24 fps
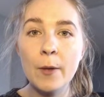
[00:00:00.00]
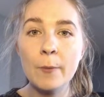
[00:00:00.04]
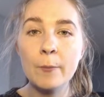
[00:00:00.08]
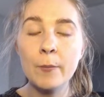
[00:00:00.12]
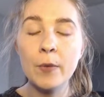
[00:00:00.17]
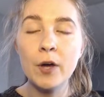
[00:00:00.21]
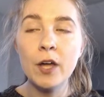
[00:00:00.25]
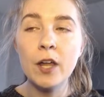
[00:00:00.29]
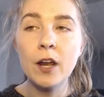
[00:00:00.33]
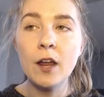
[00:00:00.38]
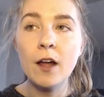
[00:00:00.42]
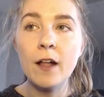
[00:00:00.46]

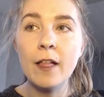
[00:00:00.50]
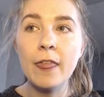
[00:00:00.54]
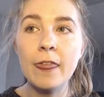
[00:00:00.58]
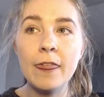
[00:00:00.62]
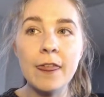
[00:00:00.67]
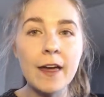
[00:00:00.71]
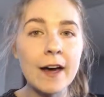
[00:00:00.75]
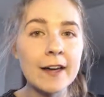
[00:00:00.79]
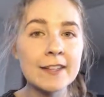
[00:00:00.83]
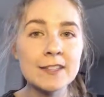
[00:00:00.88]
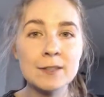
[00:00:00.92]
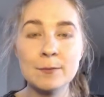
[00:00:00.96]
But
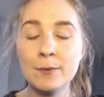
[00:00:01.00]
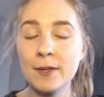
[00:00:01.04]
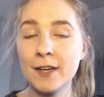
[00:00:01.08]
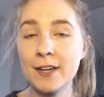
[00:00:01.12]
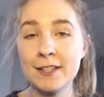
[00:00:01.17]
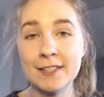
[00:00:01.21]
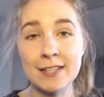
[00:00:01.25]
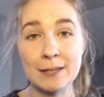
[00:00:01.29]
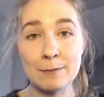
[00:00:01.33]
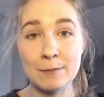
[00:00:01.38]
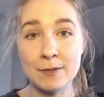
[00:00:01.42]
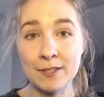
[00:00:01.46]
that's because
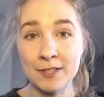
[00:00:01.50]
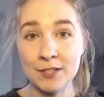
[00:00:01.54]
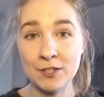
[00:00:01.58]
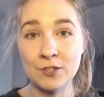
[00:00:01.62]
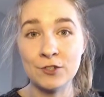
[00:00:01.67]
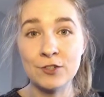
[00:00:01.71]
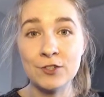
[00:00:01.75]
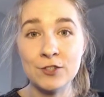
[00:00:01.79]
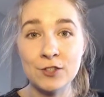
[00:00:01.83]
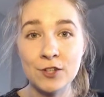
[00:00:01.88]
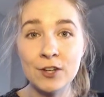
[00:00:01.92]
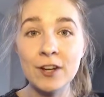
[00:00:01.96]
I
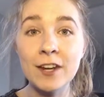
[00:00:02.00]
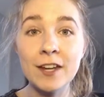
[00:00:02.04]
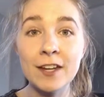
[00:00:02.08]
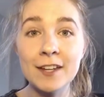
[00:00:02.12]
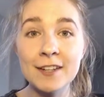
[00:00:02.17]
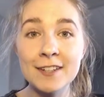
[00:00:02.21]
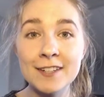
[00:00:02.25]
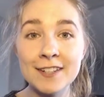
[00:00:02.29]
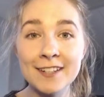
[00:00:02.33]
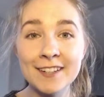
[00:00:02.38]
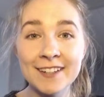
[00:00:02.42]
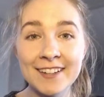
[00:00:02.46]
misunderstood
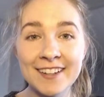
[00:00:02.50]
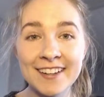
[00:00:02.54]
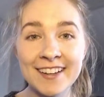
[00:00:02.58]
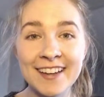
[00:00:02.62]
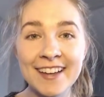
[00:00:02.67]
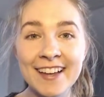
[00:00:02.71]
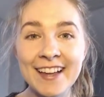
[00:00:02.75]
it.